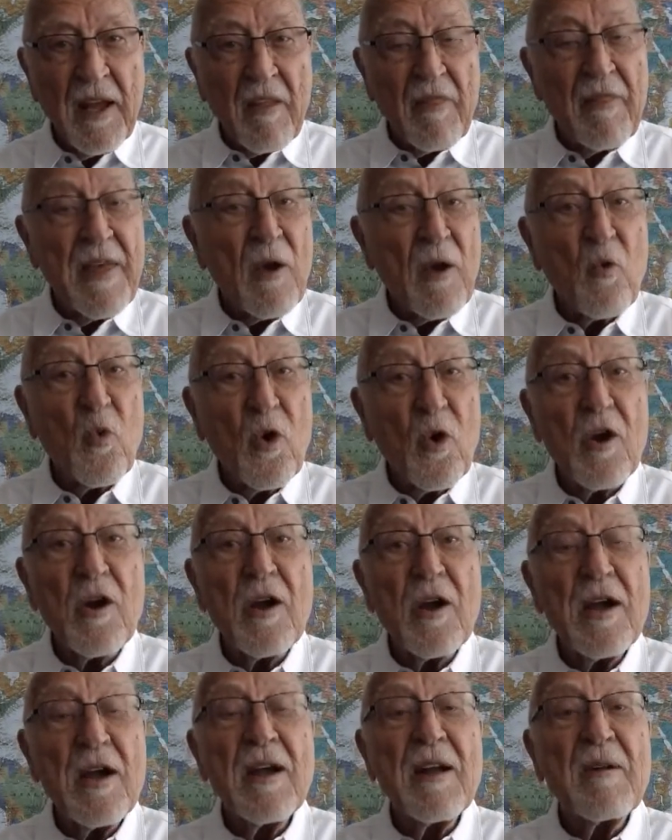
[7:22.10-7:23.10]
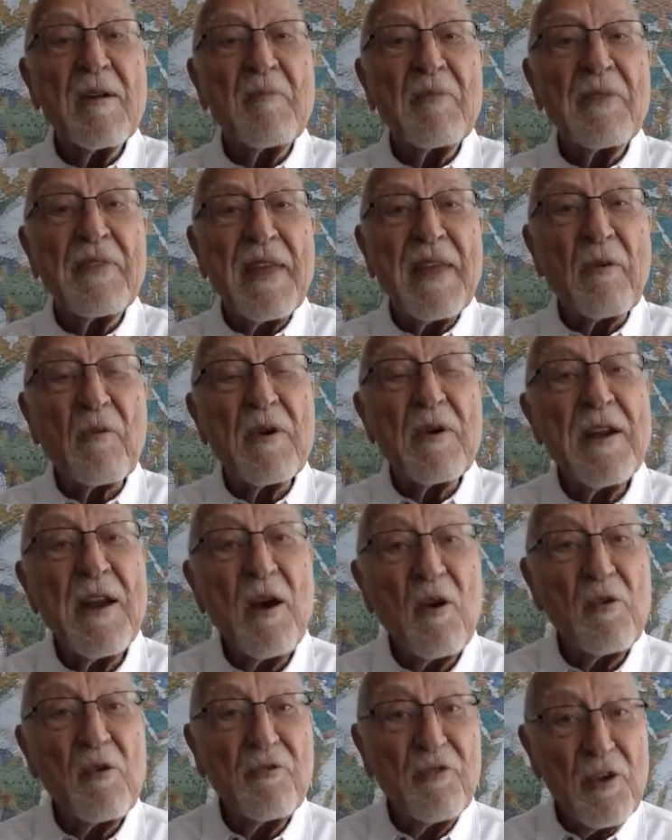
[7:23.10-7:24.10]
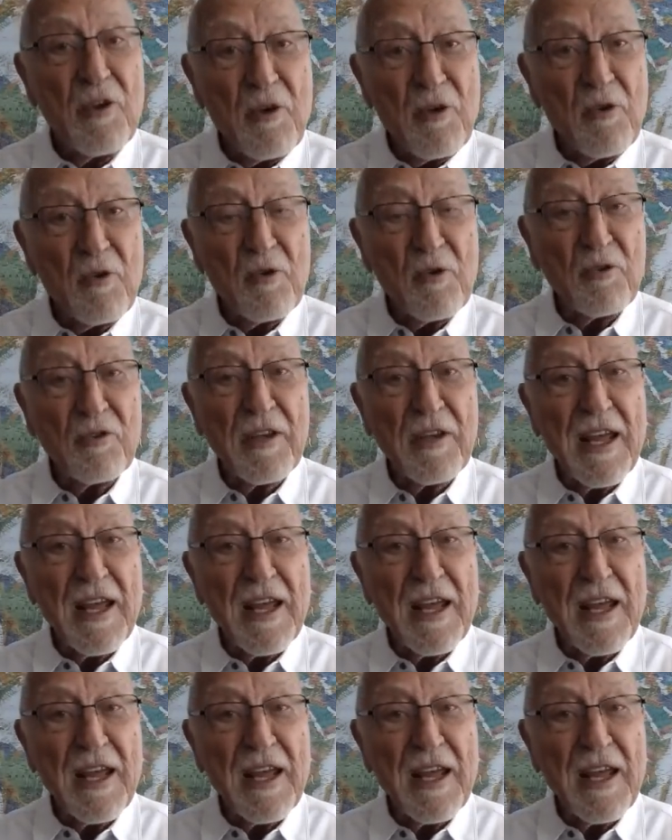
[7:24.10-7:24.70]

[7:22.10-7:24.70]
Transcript: There were no Jews